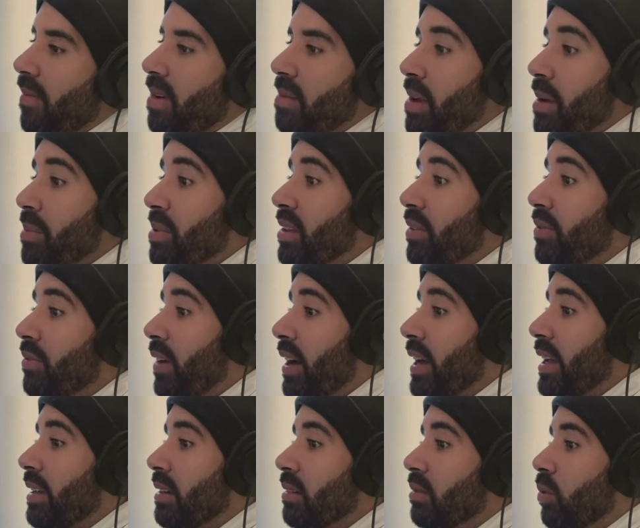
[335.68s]
Maybe the
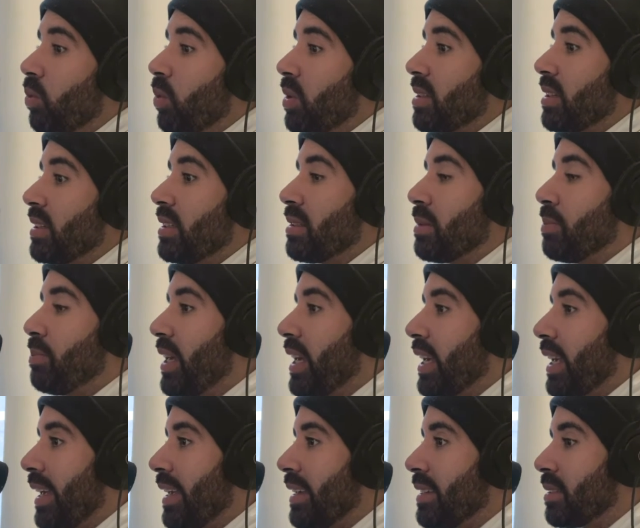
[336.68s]
fight wasn't as
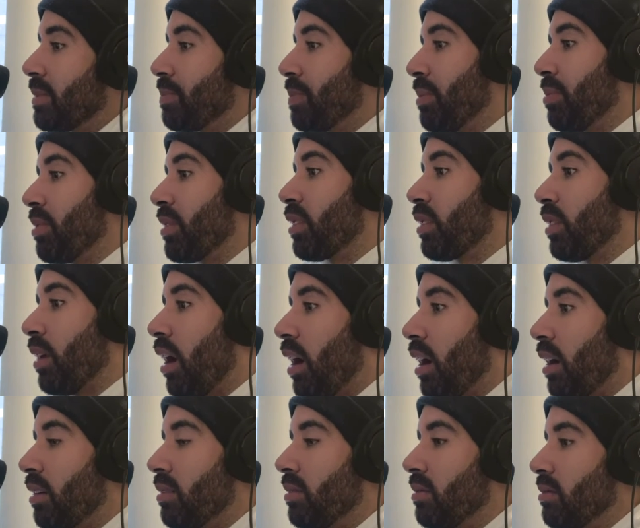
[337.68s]
big as people
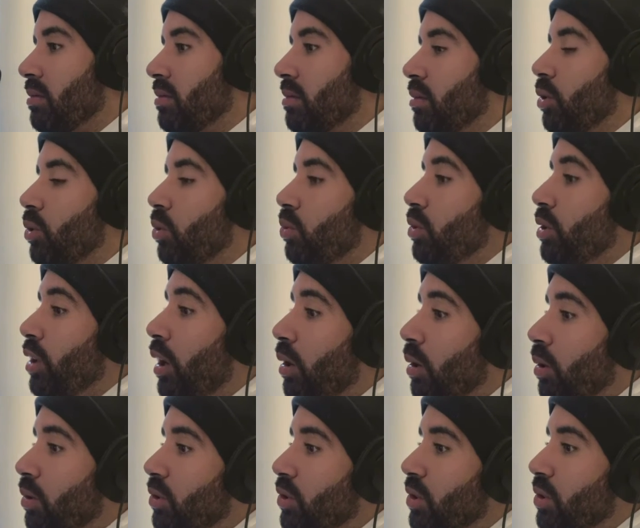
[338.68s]
thought. Who
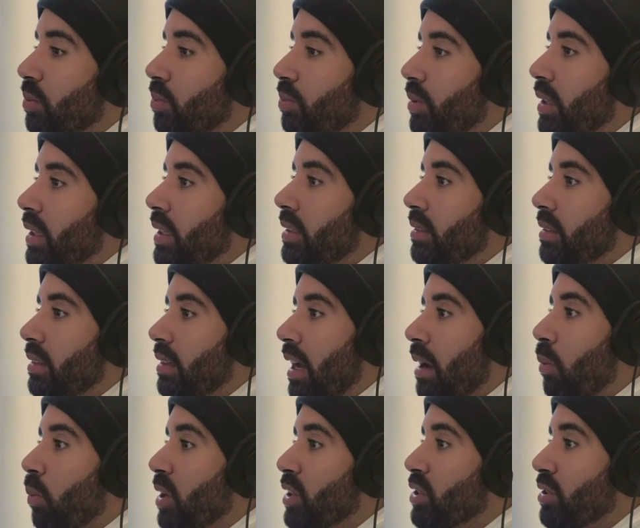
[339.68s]
knows? But I
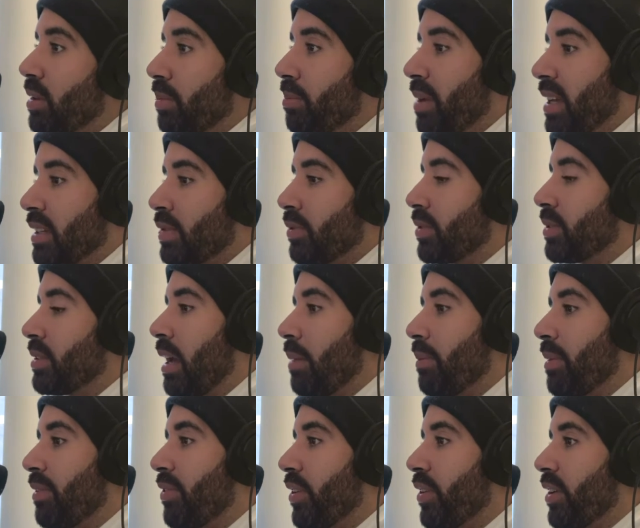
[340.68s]
wish the best for
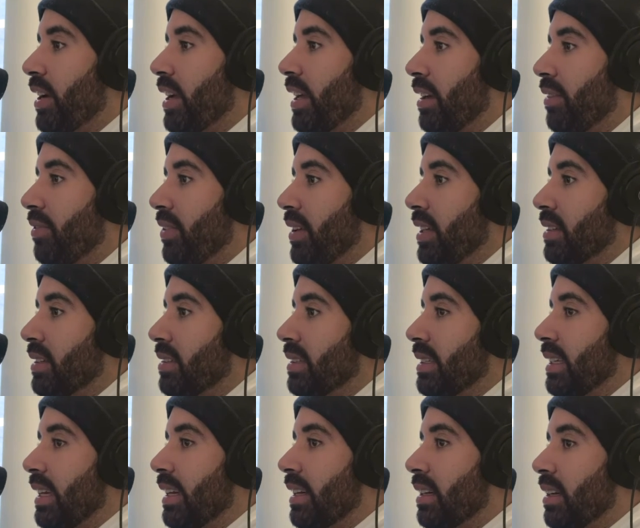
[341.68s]
Tommy Fury if he is
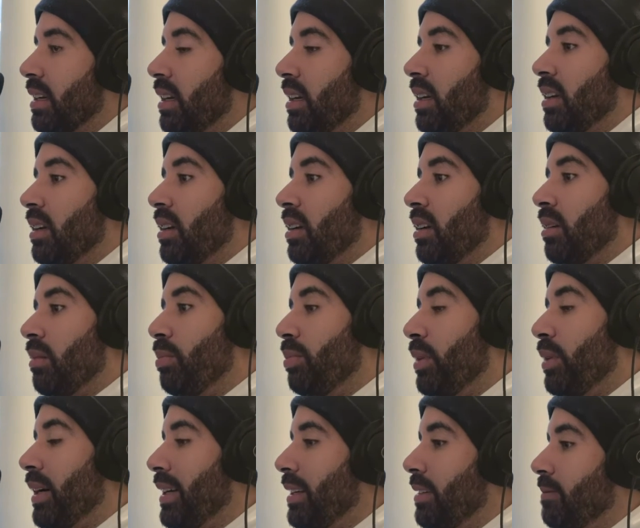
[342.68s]
sick.
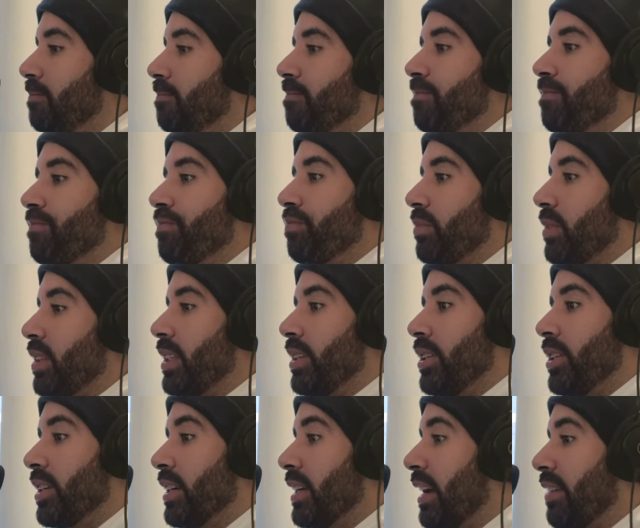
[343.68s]
But
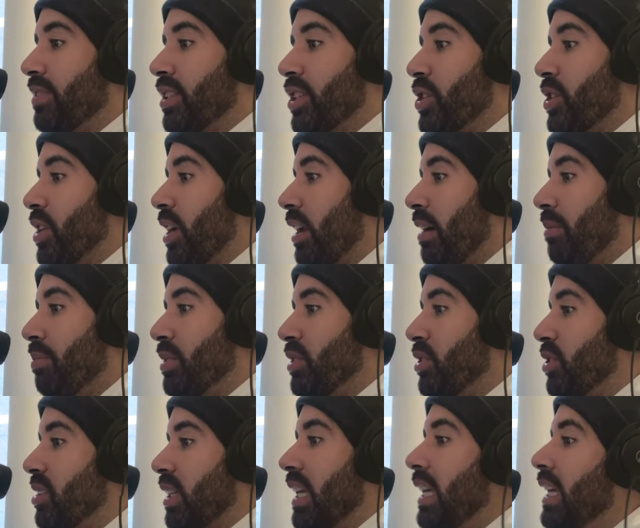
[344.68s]
you're going to have to shut up and
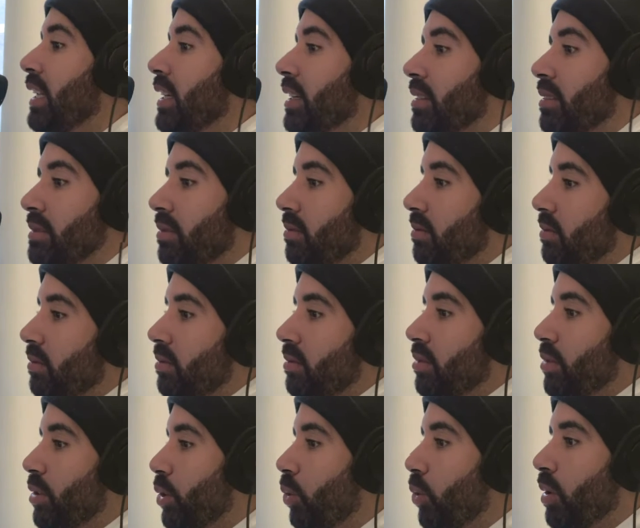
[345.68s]
just eat it.
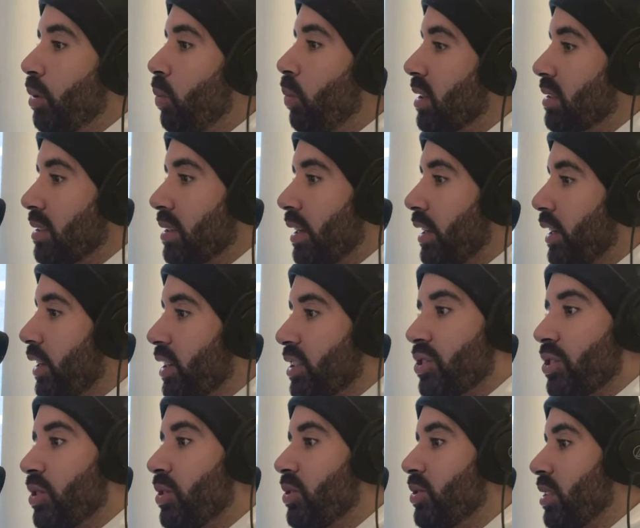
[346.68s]
No one wants to hear
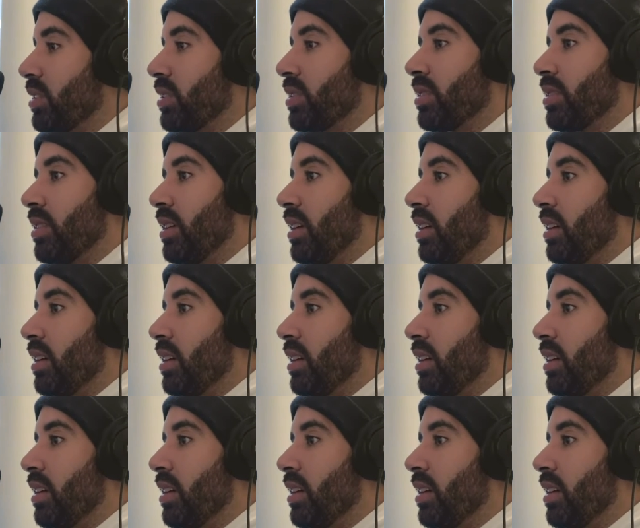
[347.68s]
excuses.